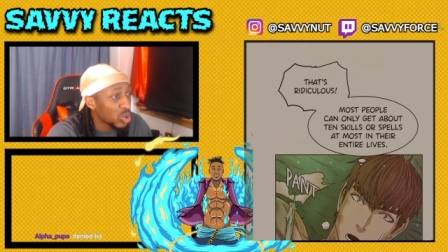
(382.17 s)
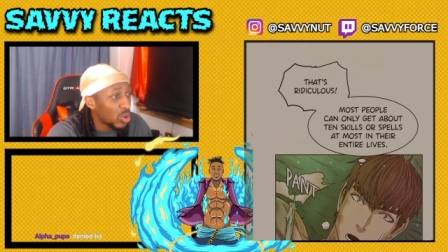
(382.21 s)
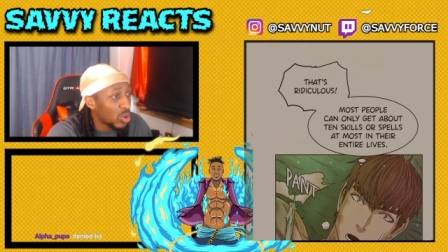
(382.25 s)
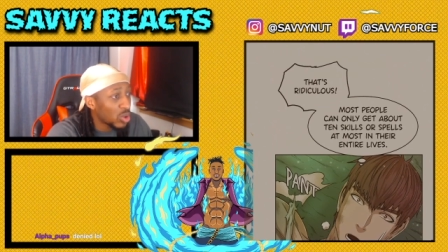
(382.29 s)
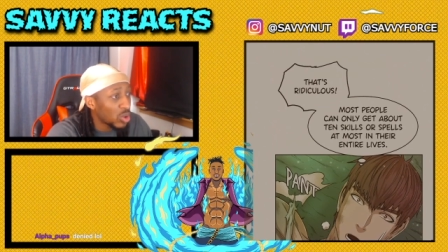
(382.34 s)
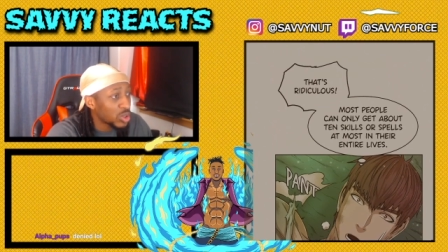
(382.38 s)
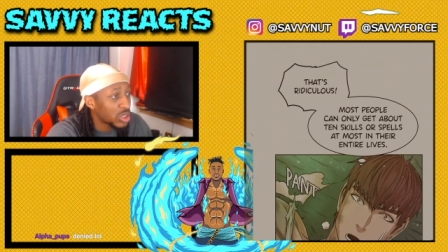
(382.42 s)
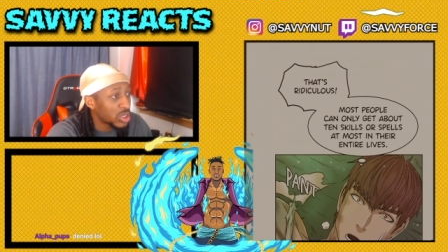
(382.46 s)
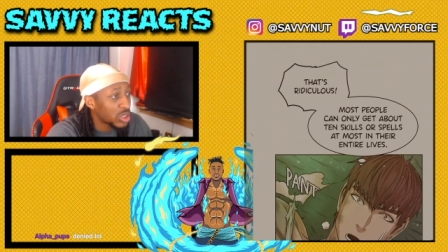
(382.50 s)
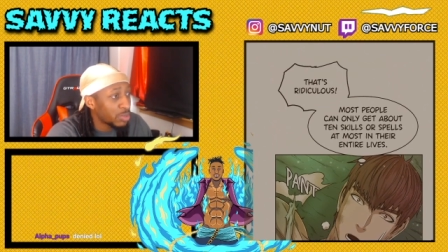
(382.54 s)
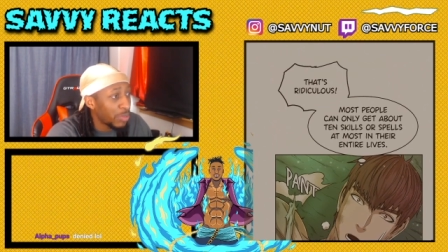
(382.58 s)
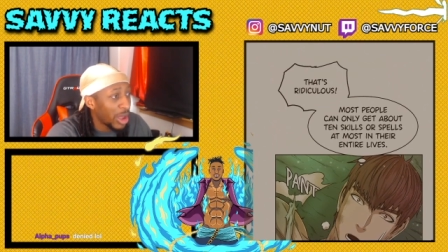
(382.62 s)

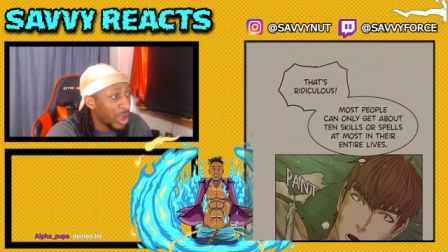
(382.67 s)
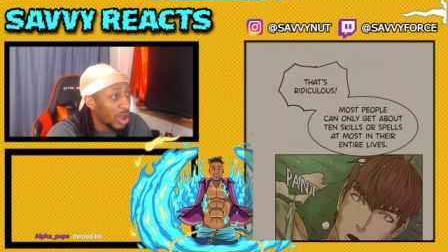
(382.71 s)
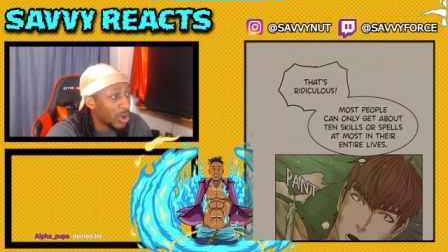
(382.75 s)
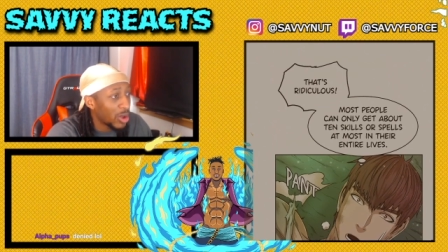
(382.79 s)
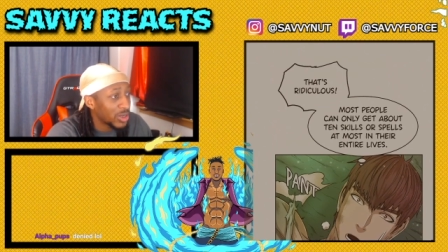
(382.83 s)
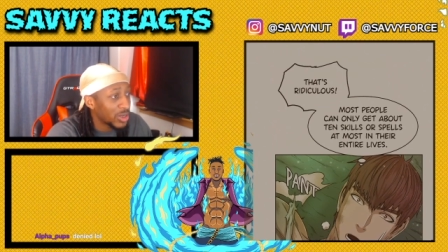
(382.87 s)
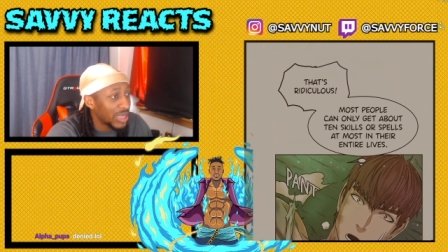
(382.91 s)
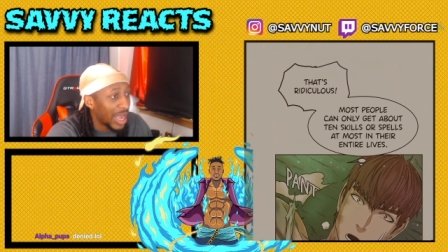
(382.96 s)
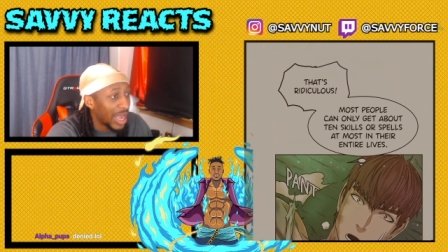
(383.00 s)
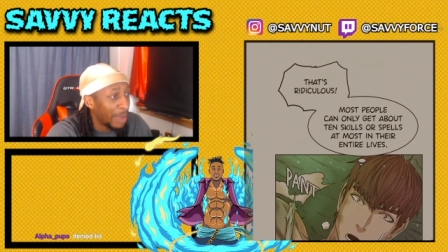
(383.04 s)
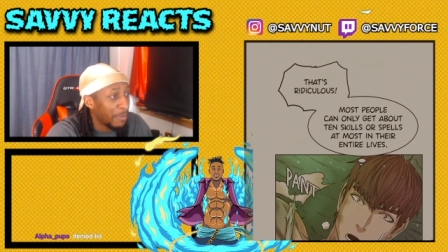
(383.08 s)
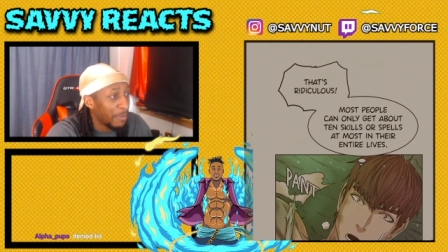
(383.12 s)
or
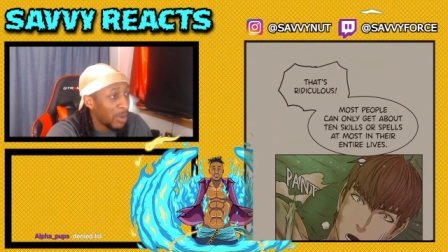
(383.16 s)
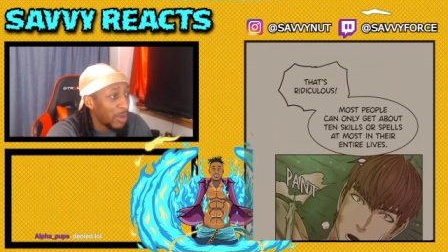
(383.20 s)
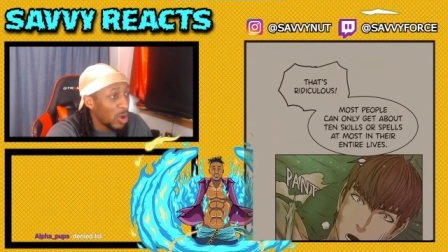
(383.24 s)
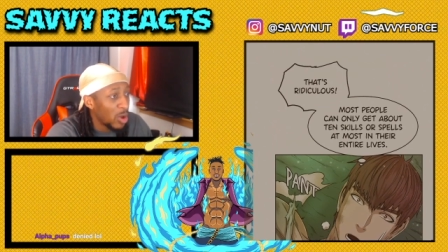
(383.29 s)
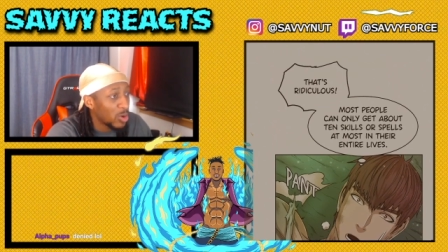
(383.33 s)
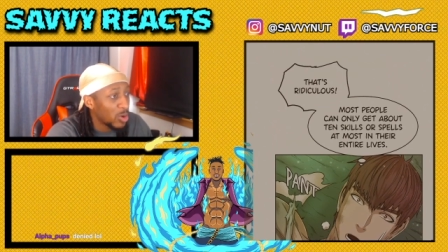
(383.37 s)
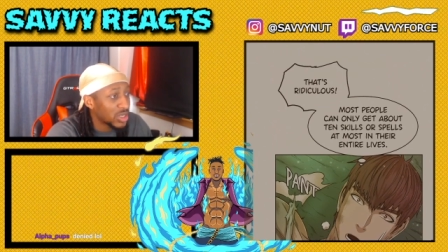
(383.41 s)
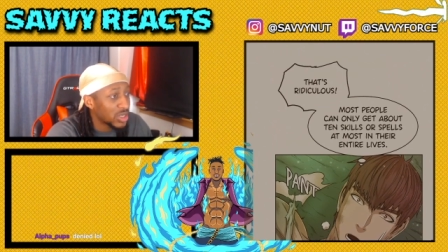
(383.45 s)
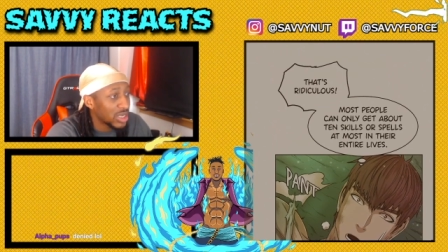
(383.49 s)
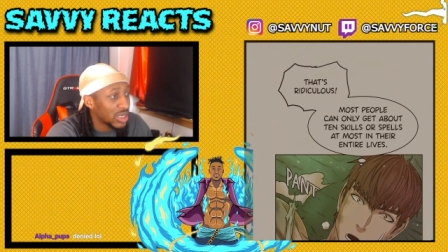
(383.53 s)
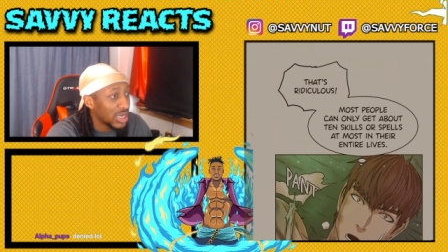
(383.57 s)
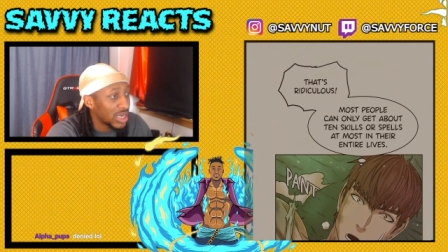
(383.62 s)
spells at
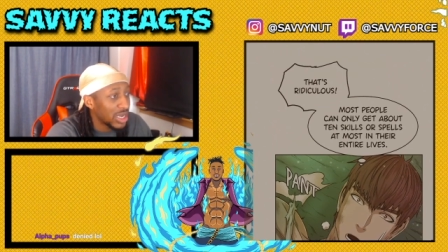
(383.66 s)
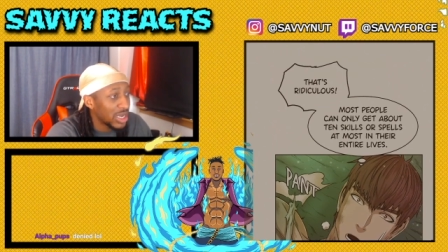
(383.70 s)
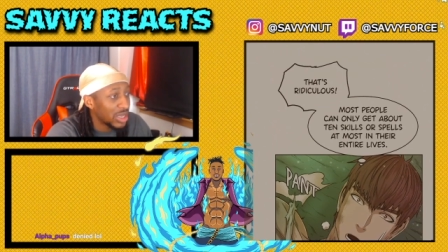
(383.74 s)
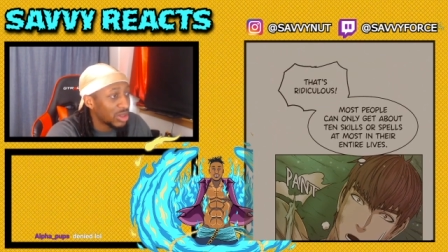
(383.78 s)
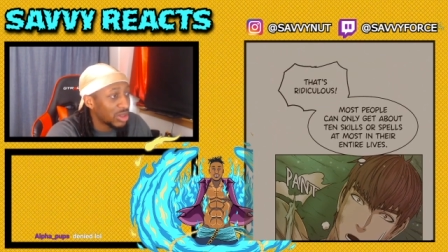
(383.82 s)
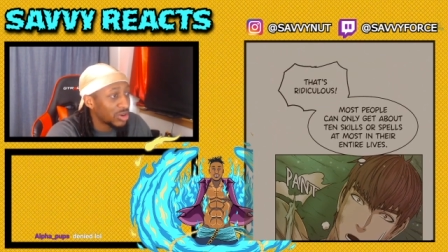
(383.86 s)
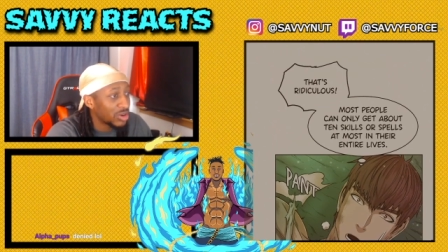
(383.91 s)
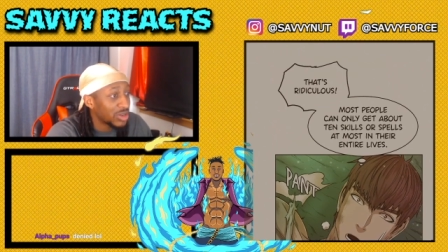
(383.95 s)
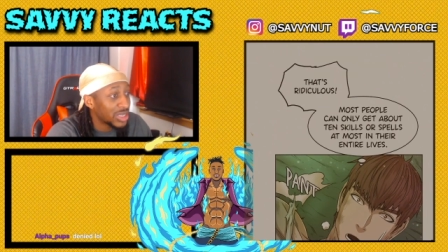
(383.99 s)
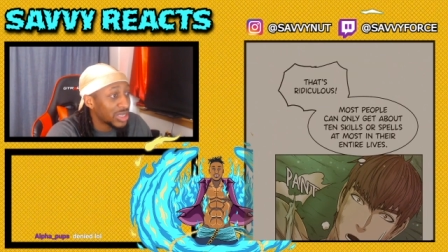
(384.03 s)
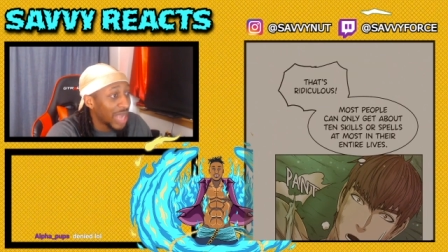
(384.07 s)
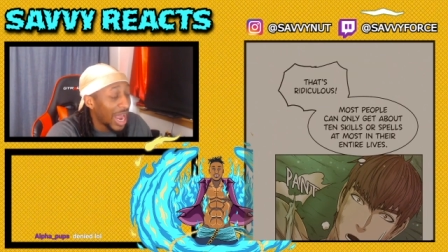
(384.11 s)
most in
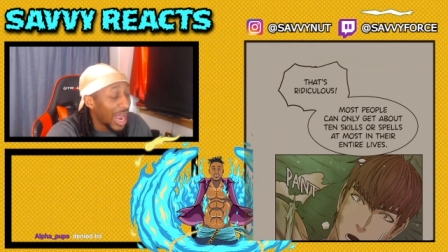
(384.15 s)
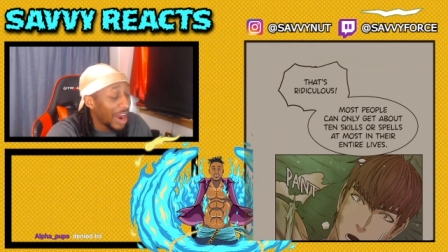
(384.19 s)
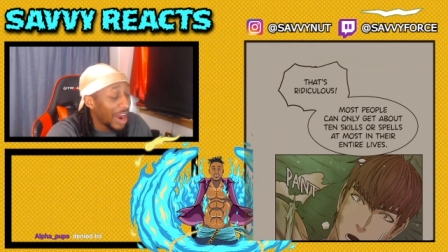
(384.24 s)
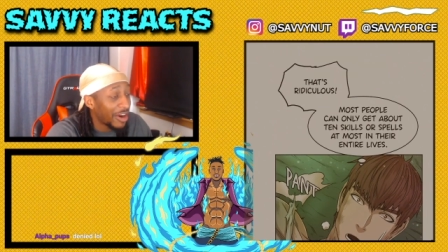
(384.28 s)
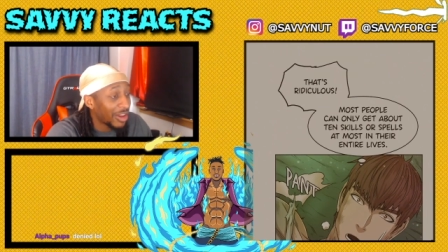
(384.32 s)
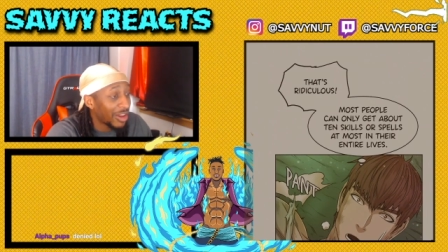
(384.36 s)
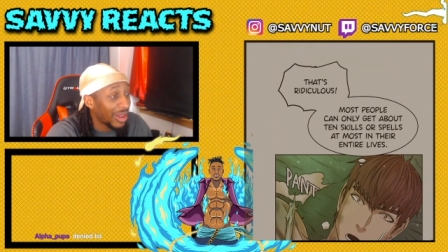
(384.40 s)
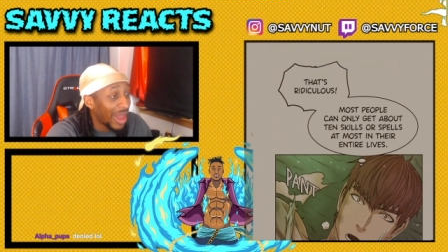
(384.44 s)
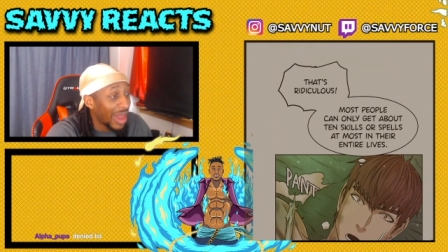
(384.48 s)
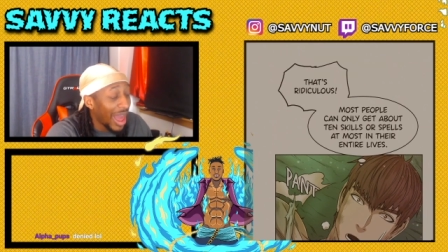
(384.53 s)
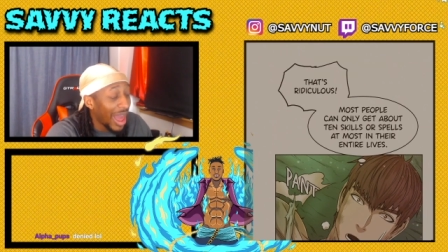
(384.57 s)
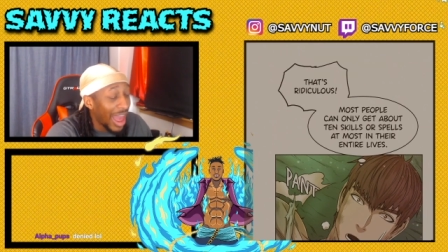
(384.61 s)
their entire
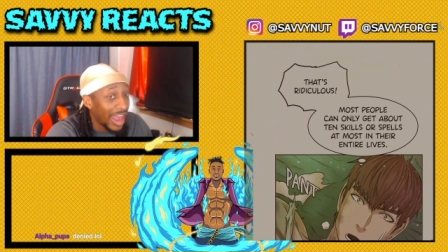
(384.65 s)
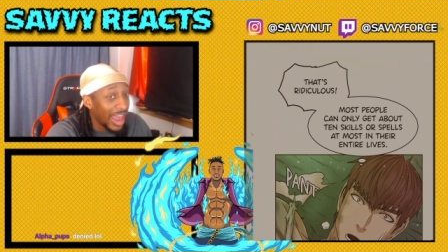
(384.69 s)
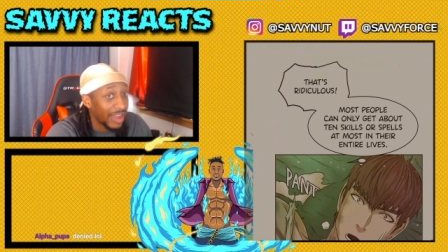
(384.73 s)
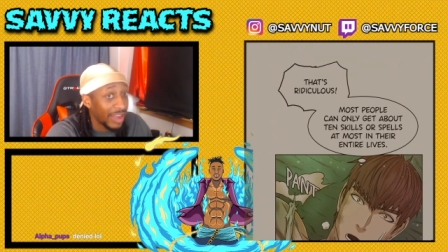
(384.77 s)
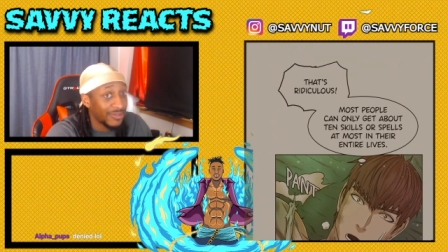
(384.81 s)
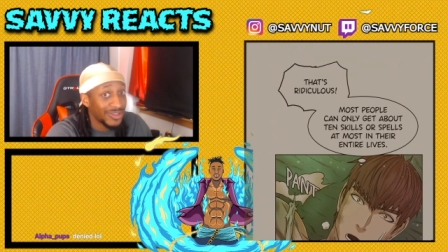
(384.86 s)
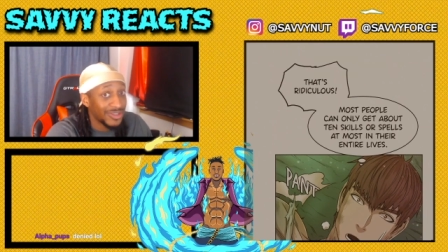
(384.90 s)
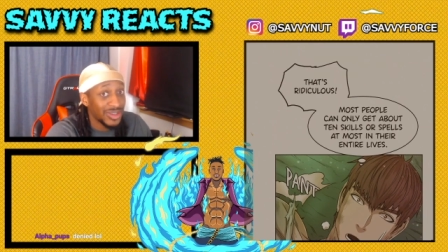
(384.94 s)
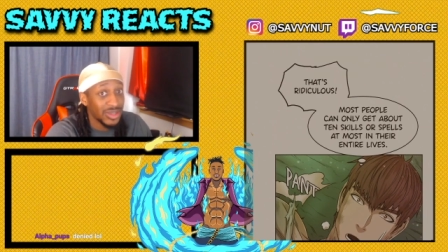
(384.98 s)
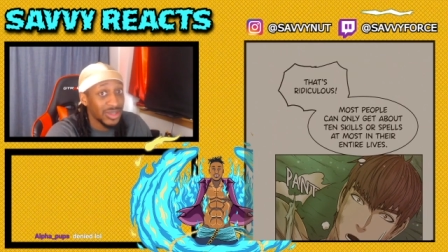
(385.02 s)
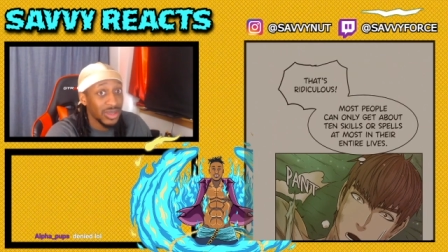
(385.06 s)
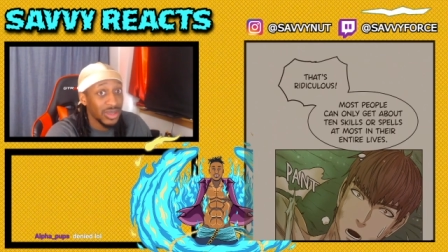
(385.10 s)

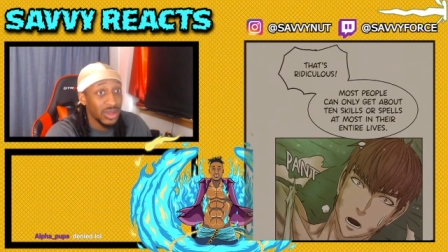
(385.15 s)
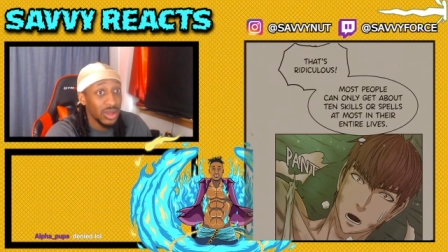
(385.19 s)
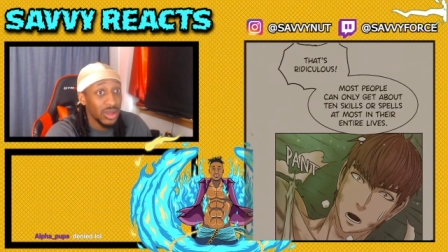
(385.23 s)
lives.